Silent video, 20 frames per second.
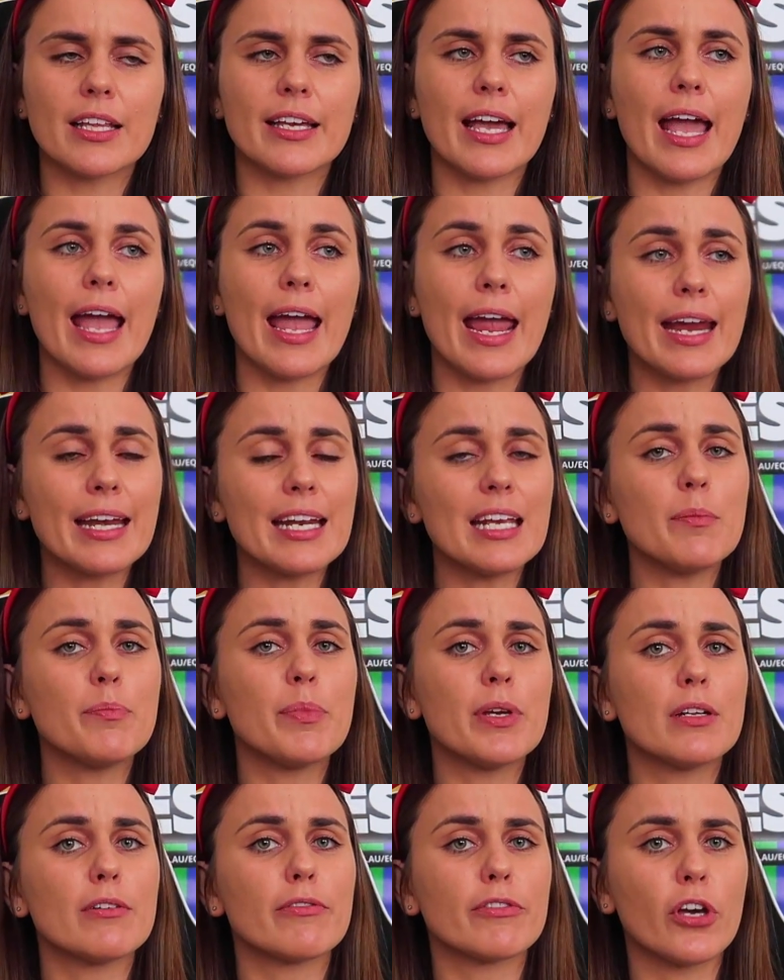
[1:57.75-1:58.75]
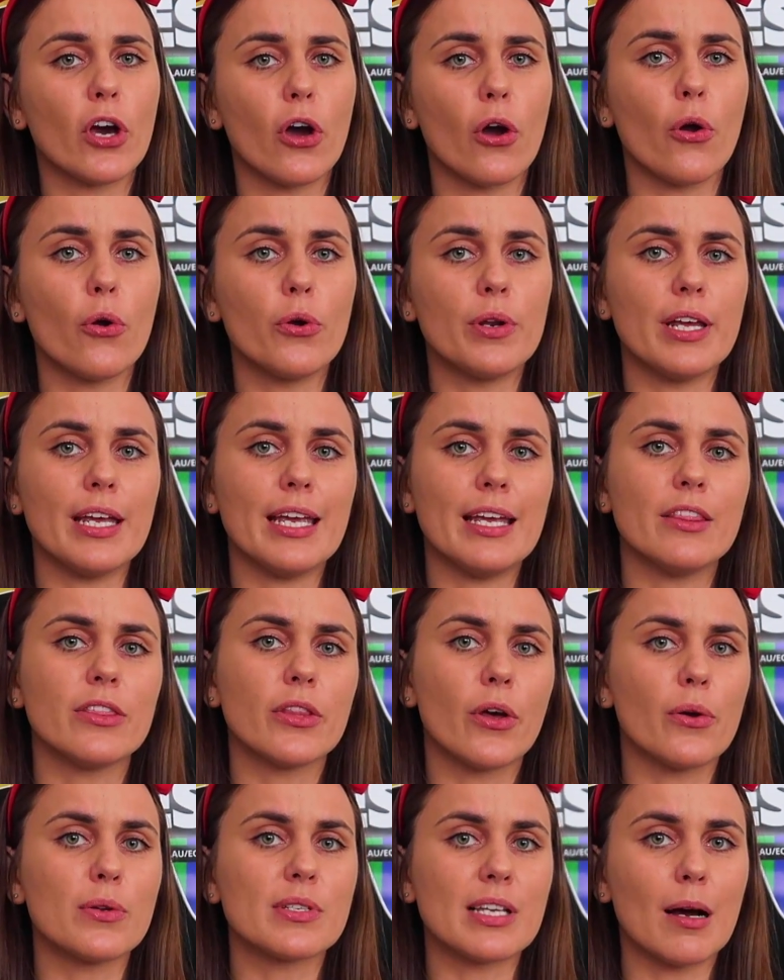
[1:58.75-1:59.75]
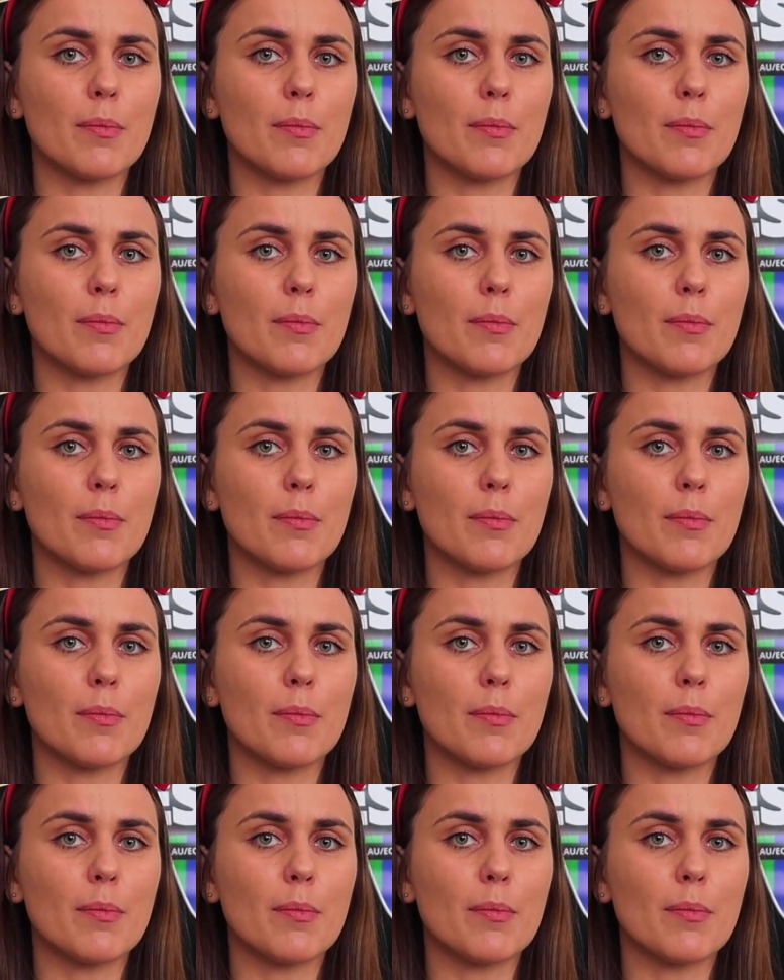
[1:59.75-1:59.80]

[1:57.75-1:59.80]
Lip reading: Like any bit of code in those